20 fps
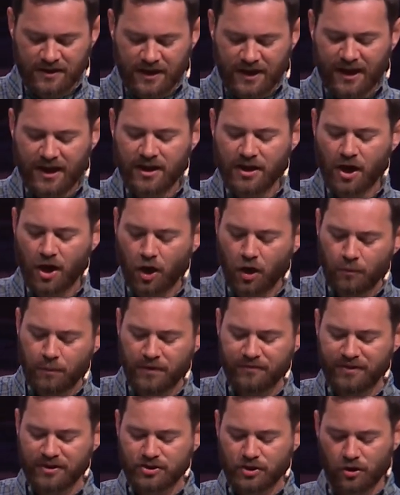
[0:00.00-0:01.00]
in hope
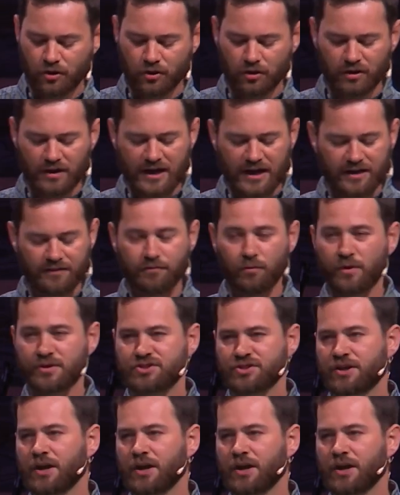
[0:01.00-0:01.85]
of eternal life, which